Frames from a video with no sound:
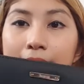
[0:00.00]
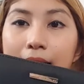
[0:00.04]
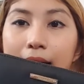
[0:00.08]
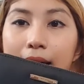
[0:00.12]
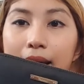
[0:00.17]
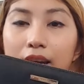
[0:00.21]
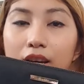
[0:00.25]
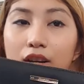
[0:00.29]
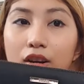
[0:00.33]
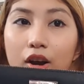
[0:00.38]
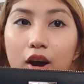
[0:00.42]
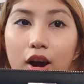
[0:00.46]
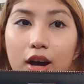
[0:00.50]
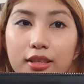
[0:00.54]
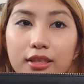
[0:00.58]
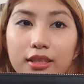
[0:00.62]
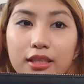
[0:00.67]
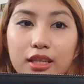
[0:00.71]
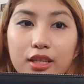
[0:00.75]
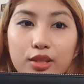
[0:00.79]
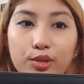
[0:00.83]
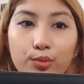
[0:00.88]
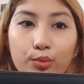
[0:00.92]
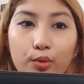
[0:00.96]
I got
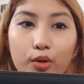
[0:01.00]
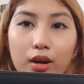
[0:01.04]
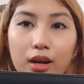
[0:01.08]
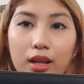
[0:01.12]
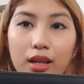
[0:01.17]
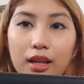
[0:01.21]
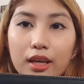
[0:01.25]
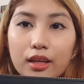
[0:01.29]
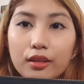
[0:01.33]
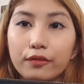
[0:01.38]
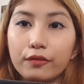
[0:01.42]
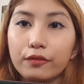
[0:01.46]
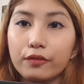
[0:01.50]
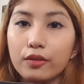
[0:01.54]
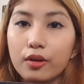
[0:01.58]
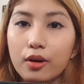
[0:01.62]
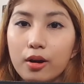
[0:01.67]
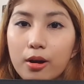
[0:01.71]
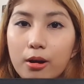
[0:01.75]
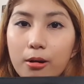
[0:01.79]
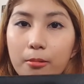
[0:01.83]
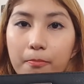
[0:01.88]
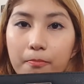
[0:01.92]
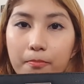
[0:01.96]
this wallet
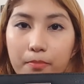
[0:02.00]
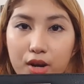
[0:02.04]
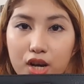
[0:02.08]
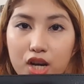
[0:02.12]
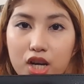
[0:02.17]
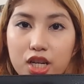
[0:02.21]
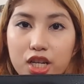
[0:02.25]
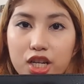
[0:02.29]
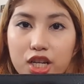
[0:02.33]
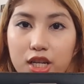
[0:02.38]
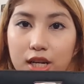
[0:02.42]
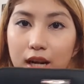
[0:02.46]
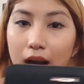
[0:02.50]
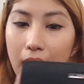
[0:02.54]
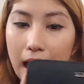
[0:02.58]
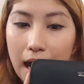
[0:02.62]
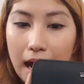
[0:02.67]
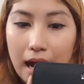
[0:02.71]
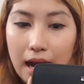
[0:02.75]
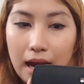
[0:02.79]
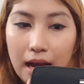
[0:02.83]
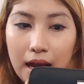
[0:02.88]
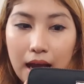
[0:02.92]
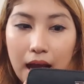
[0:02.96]
from
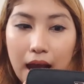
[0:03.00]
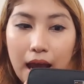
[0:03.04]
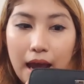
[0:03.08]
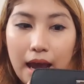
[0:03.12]
Bershka